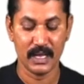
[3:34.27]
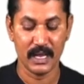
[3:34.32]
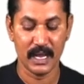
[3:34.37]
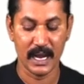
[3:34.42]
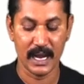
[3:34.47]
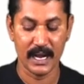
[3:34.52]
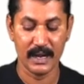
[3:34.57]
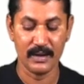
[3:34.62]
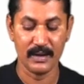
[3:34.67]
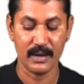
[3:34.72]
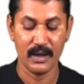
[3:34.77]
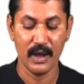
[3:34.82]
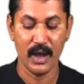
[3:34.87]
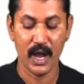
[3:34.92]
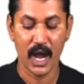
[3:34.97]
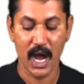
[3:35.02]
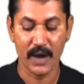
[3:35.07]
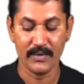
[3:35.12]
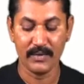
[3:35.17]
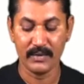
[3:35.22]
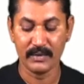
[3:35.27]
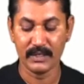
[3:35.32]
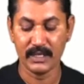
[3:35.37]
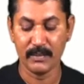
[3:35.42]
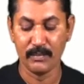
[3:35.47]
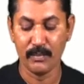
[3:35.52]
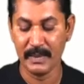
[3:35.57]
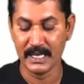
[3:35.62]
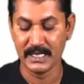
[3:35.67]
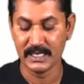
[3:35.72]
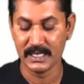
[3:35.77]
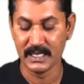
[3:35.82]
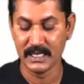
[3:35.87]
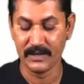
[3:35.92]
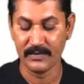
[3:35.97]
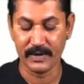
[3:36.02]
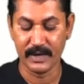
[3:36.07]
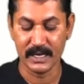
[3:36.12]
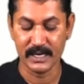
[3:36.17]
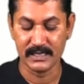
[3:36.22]
And however, the major
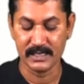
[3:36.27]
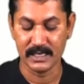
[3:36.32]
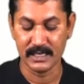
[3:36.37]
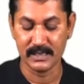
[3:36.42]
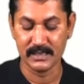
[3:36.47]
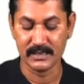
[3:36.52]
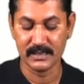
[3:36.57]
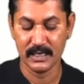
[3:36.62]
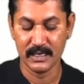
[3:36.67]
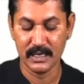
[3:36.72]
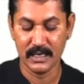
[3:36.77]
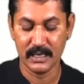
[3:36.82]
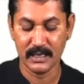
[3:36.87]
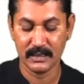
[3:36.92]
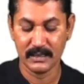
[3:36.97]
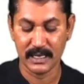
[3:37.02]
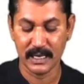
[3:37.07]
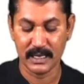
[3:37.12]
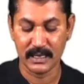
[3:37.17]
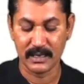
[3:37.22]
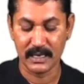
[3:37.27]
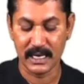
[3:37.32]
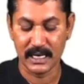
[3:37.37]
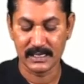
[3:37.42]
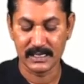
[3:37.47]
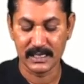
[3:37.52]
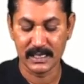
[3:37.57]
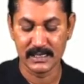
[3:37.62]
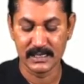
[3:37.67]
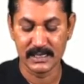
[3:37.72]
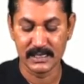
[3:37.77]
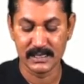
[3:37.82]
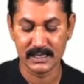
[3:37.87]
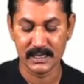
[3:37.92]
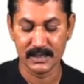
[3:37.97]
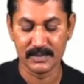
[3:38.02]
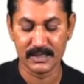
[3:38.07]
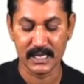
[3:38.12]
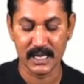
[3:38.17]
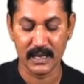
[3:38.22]
difference is that clustered
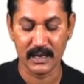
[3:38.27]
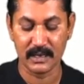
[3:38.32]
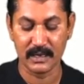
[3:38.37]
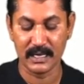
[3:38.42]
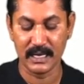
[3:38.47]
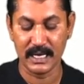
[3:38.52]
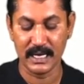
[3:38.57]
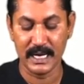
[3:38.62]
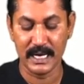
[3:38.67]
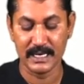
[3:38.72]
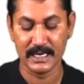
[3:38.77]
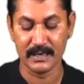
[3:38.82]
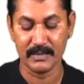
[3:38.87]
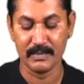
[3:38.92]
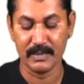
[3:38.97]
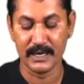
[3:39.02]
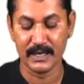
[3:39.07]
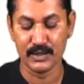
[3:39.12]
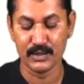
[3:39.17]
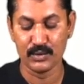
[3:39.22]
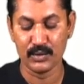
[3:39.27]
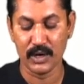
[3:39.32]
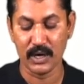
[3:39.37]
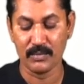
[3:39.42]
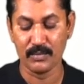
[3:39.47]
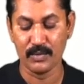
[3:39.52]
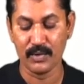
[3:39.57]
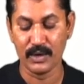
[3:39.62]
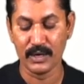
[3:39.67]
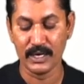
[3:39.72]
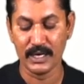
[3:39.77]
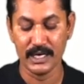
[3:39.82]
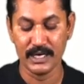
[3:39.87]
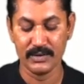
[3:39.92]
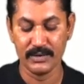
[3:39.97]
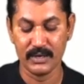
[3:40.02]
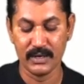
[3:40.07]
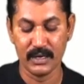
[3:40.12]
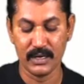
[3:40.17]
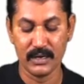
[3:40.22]
systems are created by two or more
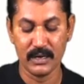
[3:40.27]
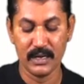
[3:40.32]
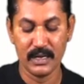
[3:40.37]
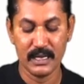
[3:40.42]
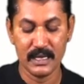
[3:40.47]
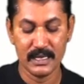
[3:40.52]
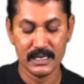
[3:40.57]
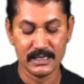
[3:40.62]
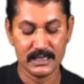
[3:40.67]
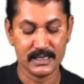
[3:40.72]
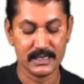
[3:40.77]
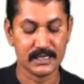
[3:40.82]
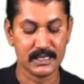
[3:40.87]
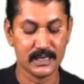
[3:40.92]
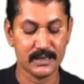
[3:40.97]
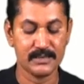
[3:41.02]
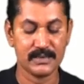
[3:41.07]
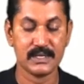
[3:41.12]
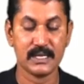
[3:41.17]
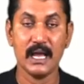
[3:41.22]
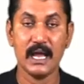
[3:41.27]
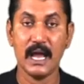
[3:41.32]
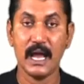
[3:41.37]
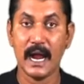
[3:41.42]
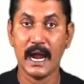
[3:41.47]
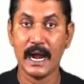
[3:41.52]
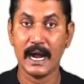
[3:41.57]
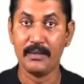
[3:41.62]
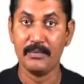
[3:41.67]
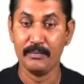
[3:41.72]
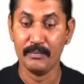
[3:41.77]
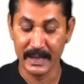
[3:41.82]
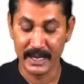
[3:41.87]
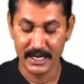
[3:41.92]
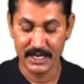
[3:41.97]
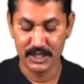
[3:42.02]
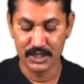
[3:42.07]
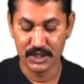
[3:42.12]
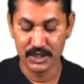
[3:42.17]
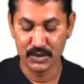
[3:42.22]
individual systems and
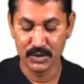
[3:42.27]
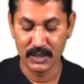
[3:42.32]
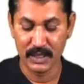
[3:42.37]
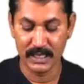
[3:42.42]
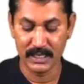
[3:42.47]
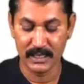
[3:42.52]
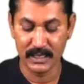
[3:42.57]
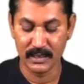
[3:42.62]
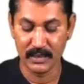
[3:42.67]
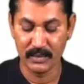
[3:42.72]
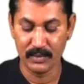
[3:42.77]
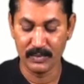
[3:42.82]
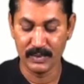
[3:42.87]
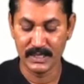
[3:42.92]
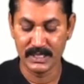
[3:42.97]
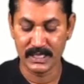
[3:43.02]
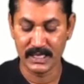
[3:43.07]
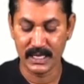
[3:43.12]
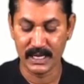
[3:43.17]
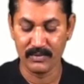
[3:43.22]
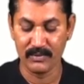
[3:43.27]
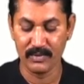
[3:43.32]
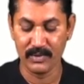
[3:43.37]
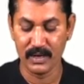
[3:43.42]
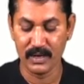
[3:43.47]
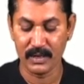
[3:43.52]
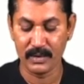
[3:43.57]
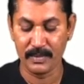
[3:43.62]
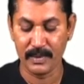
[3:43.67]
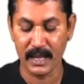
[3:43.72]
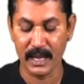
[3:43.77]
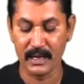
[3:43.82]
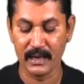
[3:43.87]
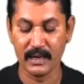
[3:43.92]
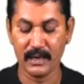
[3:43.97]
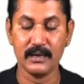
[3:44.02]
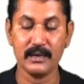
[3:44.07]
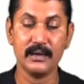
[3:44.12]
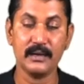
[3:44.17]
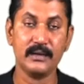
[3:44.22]
merged together, which can work
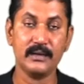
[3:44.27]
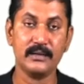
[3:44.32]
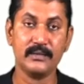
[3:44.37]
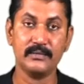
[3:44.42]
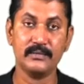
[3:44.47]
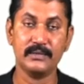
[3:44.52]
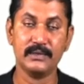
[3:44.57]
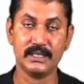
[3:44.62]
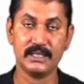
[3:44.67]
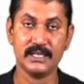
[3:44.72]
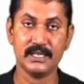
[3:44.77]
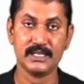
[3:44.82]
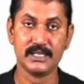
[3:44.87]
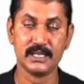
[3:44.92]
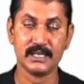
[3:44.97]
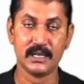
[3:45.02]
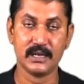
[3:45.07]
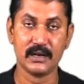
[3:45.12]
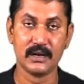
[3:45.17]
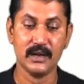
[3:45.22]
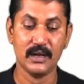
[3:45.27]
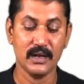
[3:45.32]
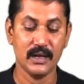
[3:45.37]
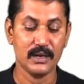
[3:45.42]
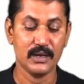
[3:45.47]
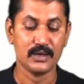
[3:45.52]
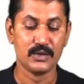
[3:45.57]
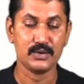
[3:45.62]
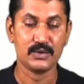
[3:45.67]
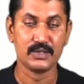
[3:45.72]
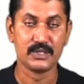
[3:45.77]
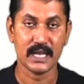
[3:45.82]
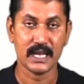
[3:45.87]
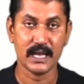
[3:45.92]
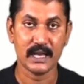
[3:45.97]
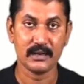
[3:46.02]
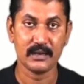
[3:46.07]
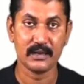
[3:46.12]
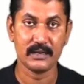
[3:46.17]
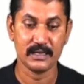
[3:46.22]
parallel with each other to
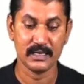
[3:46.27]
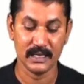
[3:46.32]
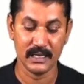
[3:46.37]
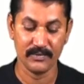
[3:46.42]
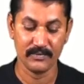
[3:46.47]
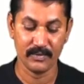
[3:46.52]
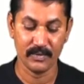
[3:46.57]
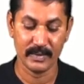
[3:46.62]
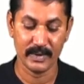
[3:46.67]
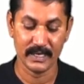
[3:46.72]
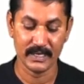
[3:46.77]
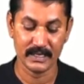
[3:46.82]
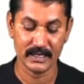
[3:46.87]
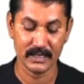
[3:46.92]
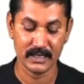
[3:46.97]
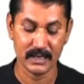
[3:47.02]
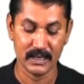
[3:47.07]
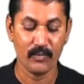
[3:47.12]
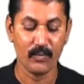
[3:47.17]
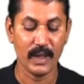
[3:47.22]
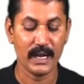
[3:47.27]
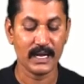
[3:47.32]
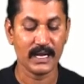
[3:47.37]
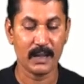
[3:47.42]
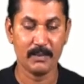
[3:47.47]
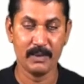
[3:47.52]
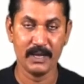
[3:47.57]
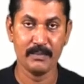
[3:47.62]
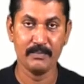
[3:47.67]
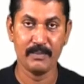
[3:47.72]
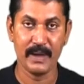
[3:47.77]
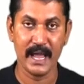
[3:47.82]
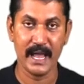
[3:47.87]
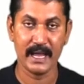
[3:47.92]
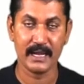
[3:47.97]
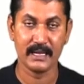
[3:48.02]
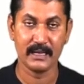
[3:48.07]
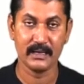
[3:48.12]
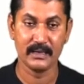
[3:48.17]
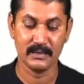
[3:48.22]
share the information. While coming
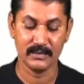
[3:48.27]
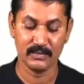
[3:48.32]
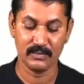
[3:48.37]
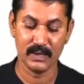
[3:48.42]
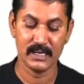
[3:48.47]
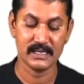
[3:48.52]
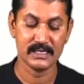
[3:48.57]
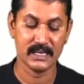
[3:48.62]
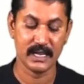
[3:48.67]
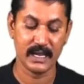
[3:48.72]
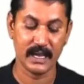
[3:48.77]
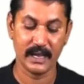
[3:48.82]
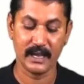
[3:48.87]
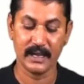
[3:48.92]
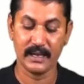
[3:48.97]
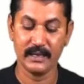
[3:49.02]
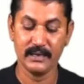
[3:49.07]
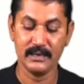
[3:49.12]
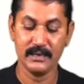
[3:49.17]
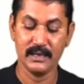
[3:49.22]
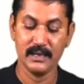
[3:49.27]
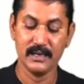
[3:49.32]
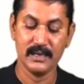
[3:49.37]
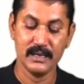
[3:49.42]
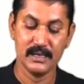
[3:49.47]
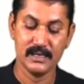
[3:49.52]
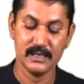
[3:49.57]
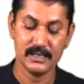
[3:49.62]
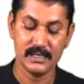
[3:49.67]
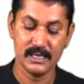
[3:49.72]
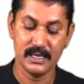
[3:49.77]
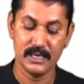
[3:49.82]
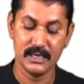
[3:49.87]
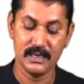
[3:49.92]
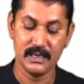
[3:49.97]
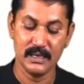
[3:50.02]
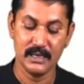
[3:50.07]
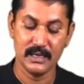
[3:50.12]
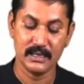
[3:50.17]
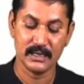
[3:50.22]
back once again,
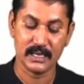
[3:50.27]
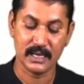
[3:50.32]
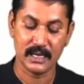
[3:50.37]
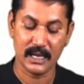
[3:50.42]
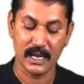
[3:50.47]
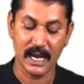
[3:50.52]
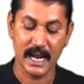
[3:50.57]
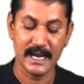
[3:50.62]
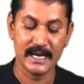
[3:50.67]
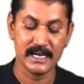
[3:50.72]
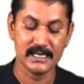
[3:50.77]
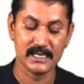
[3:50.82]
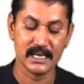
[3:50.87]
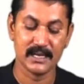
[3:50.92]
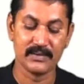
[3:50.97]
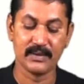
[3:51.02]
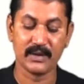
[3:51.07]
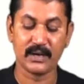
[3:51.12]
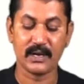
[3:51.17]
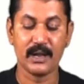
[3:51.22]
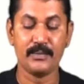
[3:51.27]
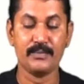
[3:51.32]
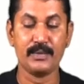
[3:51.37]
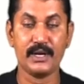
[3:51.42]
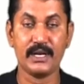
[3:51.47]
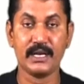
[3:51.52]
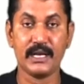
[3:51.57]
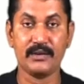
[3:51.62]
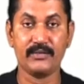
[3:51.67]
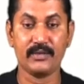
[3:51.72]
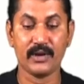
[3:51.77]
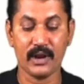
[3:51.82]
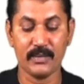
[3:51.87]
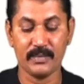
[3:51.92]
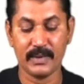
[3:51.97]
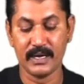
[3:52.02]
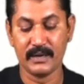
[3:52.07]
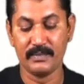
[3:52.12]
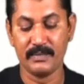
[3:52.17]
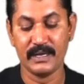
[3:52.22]
see, the client server computing
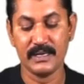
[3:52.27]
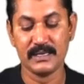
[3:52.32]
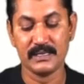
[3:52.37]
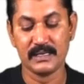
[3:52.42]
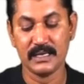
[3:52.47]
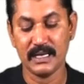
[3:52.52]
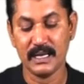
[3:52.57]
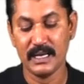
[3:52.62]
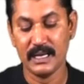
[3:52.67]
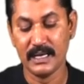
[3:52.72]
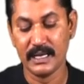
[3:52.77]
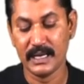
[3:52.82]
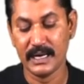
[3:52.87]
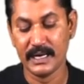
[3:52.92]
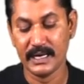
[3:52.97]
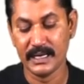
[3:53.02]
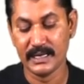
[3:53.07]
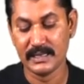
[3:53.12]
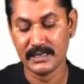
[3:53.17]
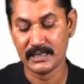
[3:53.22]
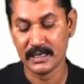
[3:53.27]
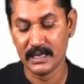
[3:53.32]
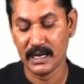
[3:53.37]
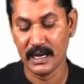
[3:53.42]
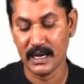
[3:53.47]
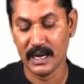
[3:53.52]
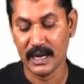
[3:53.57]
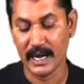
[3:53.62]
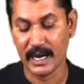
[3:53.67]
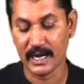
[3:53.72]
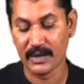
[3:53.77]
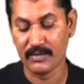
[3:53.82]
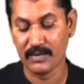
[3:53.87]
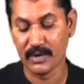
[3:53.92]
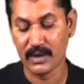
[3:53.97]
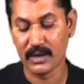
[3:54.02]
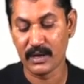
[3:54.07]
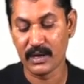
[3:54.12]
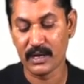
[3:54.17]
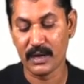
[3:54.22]
environment means, here it is
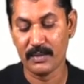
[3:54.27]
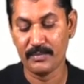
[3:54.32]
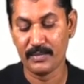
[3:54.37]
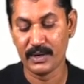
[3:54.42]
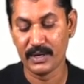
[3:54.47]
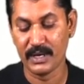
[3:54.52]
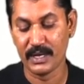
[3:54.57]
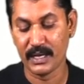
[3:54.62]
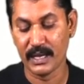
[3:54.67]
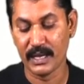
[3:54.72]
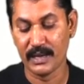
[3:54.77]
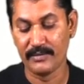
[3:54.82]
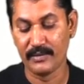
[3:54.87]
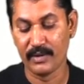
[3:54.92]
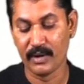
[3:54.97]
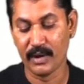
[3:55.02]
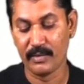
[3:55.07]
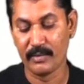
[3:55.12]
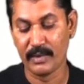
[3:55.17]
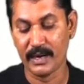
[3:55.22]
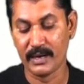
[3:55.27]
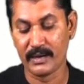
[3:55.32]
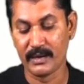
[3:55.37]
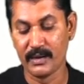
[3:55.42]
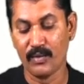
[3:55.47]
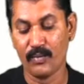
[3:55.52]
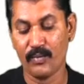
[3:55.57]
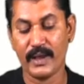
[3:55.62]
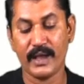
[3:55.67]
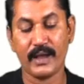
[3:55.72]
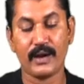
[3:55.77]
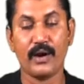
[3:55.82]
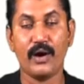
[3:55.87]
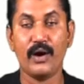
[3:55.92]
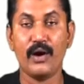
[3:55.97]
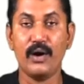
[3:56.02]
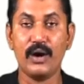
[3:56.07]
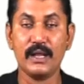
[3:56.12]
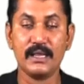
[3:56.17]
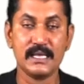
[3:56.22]
network computing environment, where
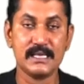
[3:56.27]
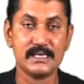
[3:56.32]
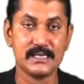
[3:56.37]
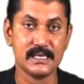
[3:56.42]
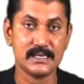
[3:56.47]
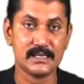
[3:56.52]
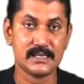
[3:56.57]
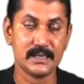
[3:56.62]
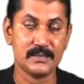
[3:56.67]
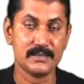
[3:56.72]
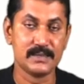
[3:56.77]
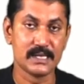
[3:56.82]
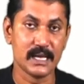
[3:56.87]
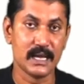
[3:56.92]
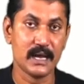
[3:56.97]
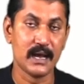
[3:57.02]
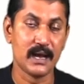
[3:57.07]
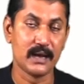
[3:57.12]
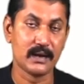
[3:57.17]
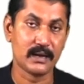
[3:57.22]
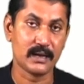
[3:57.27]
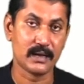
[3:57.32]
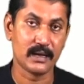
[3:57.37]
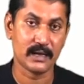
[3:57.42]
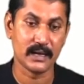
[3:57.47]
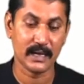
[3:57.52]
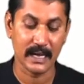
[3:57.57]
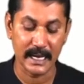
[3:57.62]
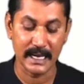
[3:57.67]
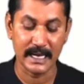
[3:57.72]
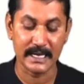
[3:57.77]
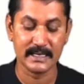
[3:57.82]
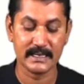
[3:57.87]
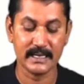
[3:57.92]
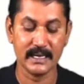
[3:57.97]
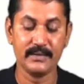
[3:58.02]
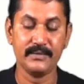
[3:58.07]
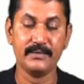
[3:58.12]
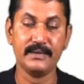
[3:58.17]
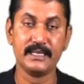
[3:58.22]
all the systems are
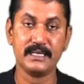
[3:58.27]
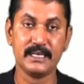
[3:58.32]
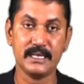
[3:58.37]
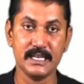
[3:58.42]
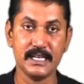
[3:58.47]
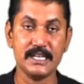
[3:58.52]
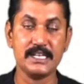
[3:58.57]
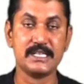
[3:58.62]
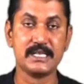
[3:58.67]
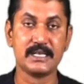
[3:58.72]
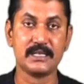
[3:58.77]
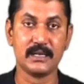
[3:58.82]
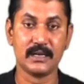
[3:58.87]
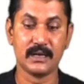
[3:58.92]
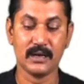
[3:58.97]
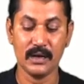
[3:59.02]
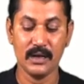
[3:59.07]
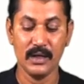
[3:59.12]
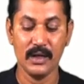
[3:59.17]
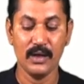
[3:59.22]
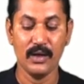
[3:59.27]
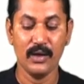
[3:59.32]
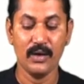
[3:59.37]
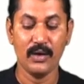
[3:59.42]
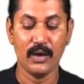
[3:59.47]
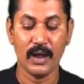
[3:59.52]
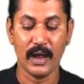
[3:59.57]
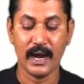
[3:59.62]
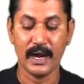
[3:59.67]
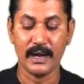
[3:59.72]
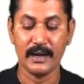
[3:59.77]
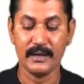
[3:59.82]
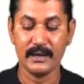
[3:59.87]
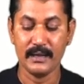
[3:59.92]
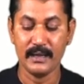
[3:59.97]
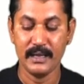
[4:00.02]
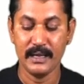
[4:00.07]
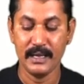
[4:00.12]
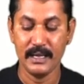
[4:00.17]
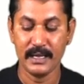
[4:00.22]
connected with each other, and
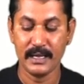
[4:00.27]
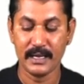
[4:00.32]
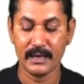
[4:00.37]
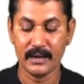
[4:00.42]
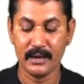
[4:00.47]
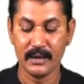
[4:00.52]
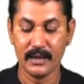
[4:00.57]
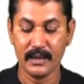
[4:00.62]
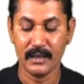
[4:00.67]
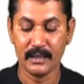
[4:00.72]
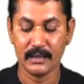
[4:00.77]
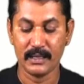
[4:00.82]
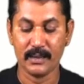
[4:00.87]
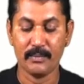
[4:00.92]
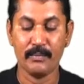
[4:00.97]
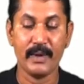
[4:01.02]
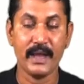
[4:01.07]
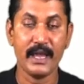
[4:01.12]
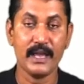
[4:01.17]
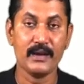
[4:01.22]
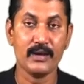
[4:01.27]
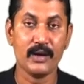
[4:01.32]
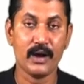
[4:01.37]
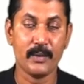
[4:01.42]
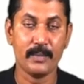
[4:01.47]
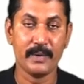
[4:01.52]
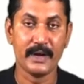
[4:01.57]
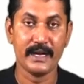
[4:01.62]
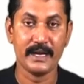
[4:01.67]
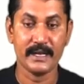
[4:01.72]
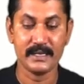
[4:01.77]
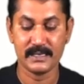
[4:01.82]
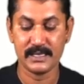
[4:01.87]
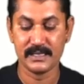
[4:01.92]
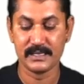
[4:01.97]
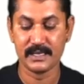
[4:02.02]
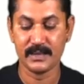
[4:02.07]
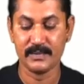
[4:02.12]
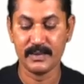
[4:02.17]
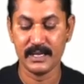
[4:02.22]
here the main operating
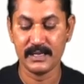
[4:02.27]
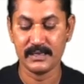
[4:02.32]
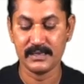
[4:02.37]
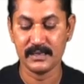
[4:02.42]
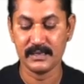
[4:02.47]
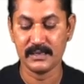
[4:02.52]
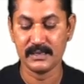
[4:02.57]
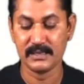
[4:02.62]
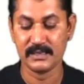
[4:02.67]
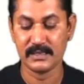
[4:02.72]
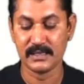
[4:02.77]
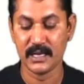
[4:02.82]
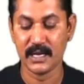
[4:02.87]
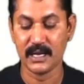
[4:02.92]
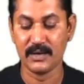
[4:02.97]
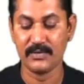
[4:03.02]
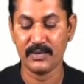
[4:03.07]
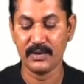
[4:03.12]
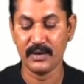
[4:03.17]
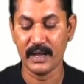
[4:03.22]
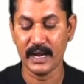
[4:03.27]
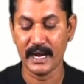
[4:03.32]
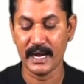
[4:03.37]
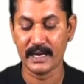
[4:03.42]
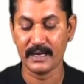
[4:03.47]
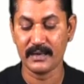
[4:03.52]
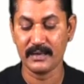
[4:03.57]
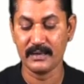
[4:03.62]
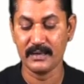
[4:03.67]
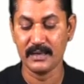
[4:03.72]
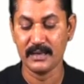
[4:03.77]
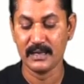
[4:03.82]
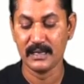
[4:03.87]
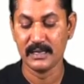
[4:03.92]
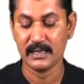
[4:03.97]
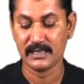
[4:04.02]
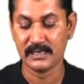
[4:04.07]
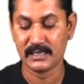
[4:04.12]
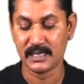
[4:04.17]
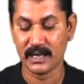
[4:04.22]
system is served at a
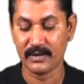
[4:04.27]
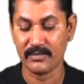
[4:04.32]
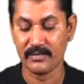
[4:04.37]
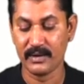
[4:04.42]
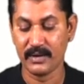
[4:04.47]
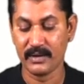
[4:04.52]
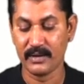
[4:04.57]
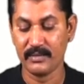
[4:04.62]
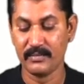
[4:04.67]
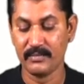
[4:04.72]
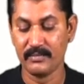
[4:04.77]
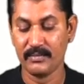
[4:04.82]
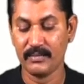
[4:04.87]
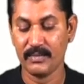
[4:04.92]
server,